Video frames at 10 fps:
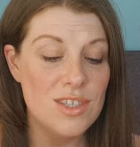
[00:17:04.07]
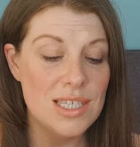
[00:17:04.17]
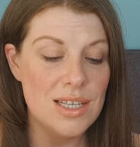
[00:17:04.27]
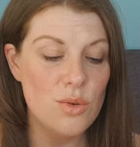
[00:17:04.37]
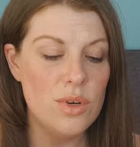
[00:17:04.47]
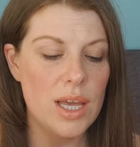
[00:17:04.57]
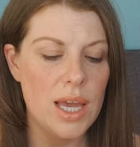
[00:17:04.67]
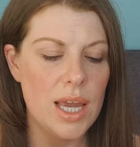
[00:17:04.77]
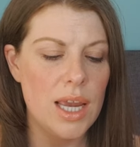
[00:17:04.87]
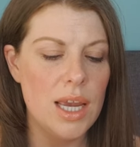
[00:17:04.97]
of
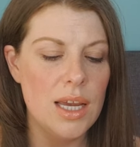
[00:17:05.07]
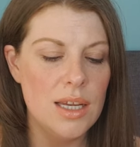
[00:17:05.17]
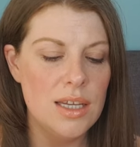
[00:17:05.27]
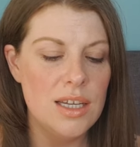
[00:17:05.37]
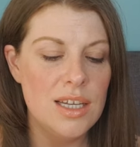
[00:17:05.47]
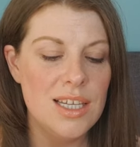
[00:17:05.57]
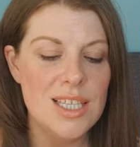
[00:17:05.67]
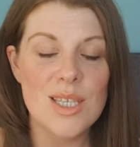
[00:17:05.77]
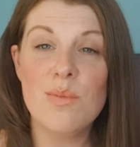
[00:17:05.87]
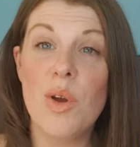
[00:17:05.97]
silky,
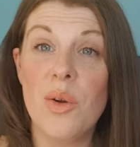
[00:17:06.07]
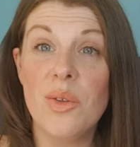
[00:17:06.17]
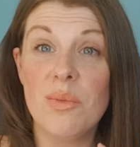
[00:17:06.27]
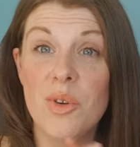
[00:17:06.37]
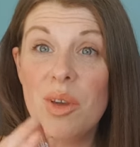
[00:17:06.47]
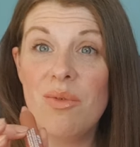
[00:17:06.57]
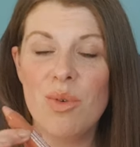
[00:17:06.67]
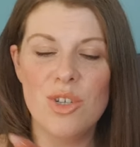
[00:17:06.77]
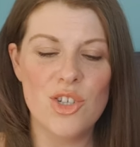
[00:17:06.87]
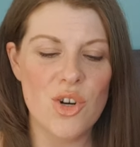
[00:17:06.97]
smooth. I'm looking
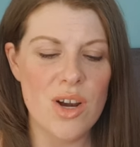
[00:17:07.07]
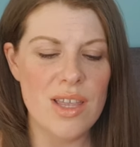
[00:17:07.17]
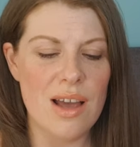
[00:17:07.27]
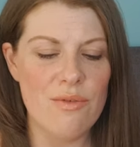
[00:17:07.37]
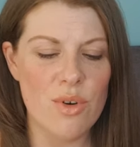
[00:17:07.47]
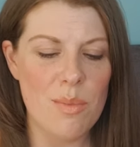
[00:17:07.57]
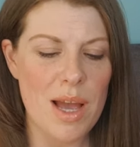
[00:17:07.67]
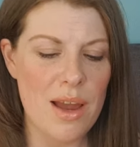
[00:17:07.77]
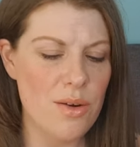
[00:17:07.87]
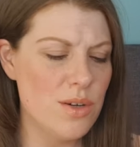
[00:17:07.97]
forward to trying that for
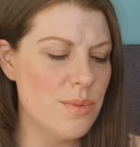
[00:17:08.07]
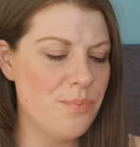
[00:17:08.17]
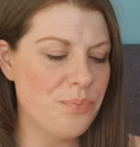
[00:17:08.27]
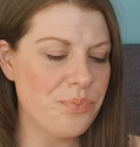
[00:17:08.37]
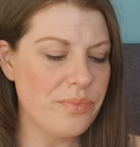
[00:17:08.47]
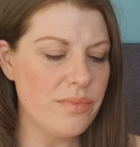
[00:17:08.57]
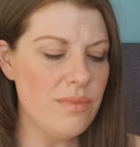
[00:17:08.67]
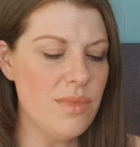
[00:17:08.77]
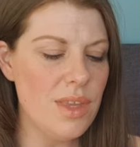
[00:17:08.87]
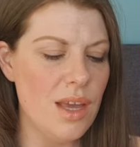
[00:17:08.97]
£1.
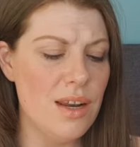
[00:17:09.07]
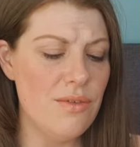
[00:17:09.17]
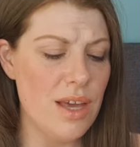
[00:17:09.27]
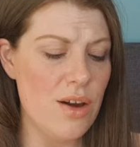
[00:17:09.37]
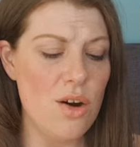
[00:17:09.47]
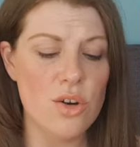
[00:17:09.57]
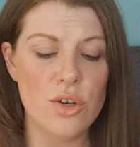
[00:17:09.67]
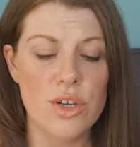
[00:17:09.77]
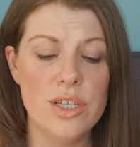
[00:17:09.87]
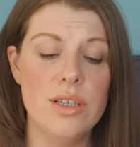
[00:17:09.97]
And if they are
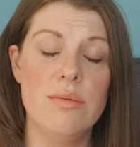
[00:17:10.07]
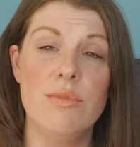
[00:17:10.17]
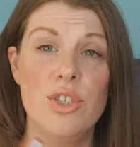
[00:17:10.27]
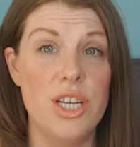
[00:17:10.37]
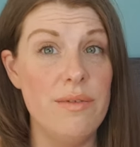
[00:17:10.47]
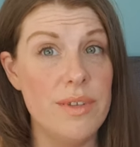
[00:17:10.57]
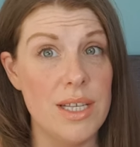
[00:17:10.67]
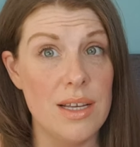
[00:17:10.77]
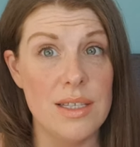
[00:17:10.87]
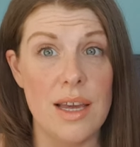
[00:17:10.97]
good, she
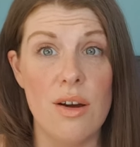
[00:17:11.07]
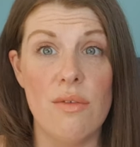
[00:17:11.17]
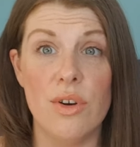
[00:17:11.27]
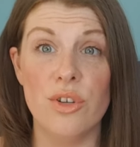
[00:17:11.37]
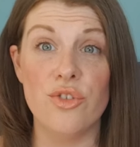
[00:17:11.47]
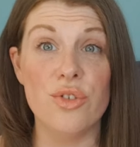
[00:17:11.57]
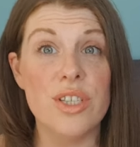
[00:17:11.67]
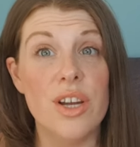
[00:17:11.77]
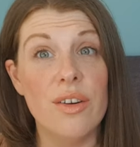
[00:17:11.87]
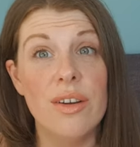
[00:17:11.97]
says they are and I
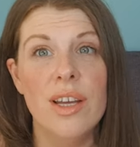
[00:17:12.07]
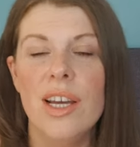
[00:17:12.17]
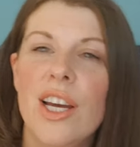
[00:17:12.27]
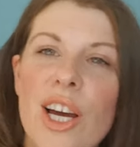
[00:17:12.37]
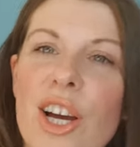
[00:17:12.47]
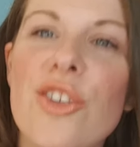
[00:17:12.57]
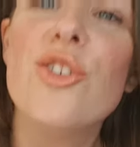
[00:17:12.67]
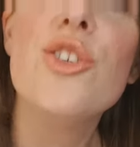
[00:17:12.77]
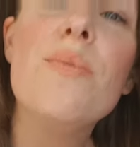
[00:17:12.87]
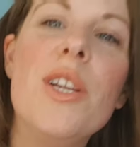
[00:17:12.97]
trust her
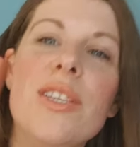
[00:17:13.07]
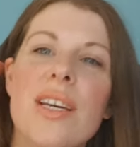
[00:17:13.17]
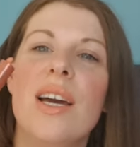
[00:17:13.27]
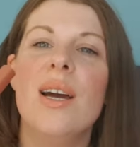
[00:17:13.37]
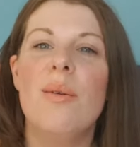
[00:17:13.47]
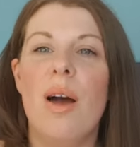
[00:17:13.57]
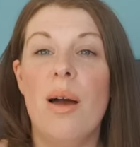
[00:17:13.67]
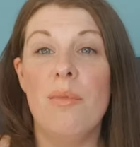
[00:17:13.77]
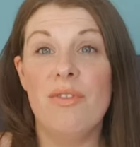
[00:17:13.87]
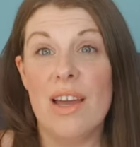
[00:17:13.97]
judgment.
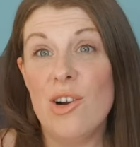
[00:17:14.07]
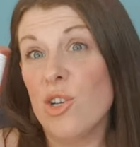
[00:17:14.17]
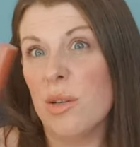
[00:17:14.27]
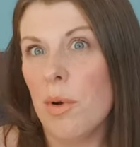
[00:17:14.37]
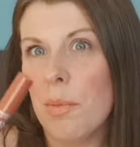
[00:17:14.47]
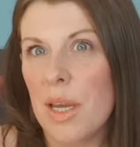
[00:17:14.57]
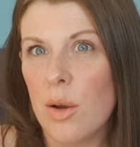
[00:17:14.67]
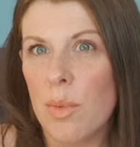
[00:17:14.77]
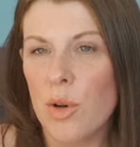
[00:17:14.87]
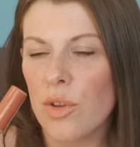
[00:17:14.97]
If they are good, I might
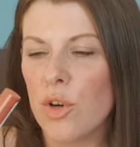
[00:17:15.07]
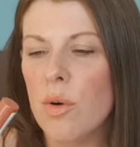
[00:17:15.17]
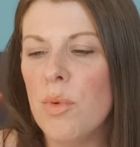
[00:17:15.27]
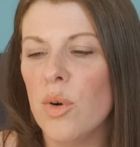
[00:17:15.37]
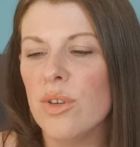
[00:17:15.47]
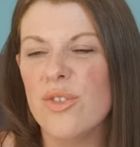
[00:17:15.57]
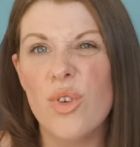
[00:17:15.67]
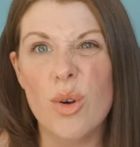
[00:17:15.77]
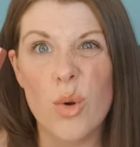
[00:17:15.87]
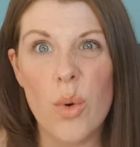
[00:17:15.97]
pick up another couple because
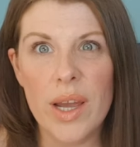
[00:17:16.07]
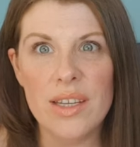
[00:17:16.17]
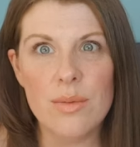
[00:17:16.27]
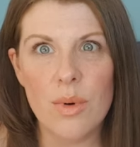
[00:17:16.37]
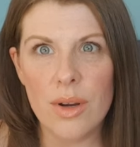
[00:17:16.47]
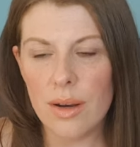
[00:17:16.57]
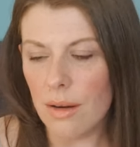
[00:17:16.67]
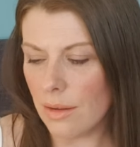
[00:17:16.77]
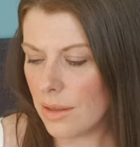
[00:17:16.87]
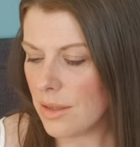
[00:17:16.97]
for a quid, why
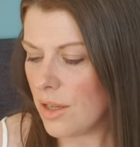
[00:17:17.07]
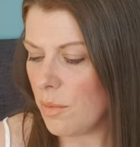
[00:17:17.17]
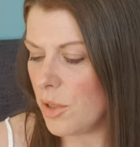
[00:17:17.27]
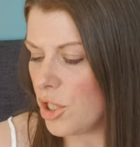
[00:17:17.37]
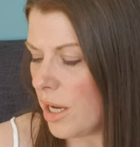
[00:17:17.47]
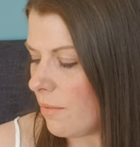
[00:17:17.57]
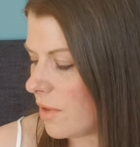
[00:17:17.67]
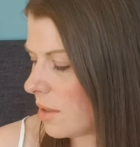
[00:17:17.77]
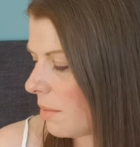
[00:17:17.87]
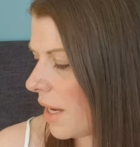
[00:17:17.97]
not? Super cheap for some